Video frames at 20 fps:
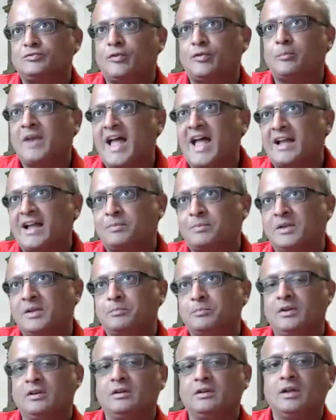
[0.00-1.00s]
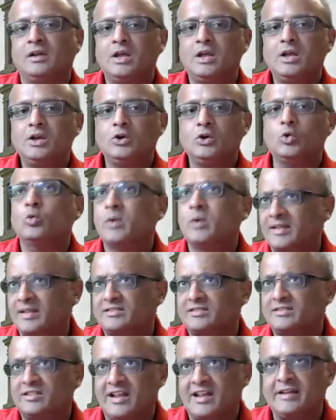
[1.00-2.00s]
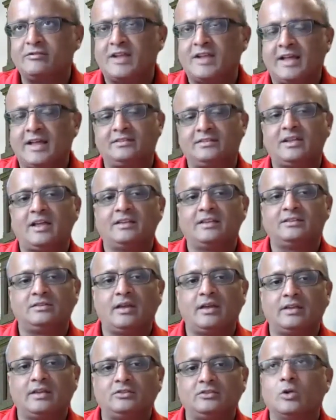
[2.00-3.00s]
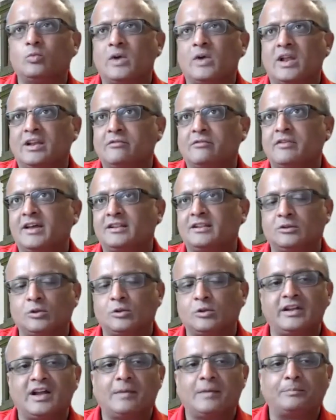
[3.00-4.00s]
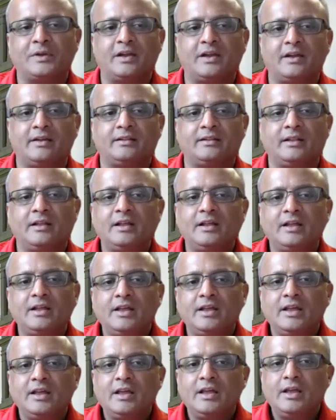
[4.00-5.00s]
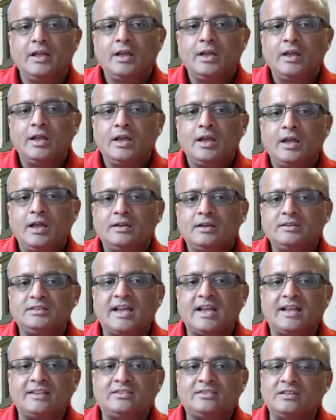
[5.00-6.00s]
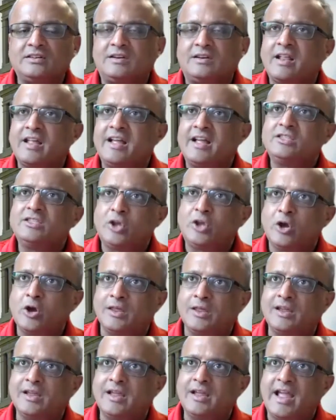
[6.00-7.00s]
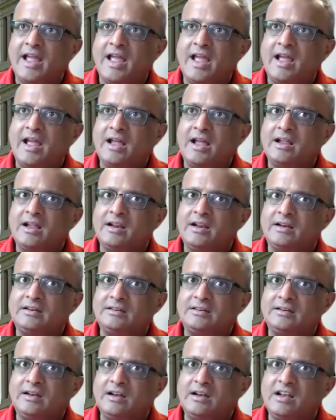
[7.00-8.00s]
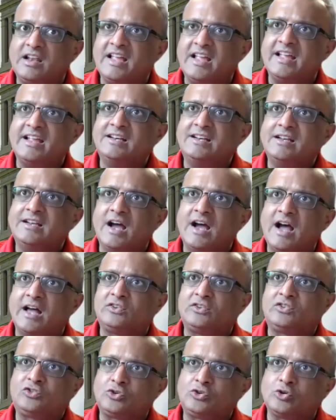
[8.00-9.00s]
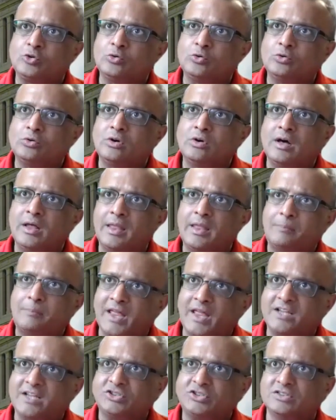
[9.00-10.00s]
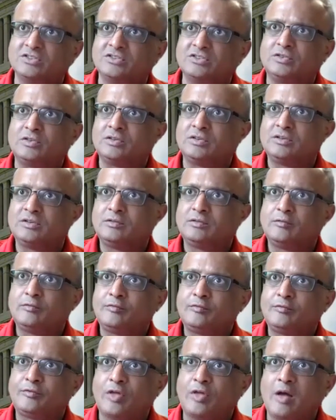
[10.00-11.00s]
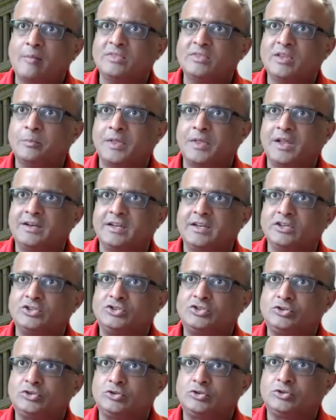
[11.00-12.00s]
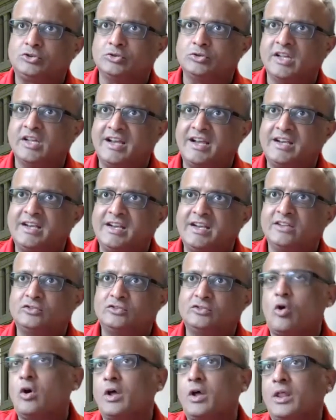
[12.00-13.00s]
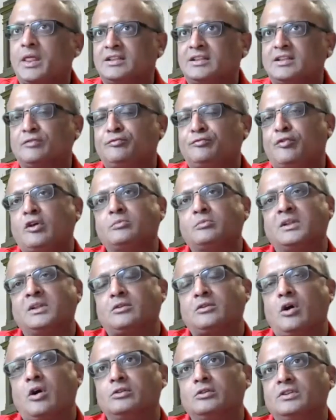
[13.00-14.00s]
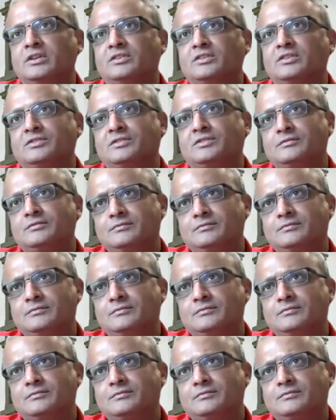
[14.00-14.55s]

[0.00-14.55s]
for Black people who were enslaved, as you're well aware, growing up here. Does drain theory lead us to reparations from the British to the Indians or other former colonies?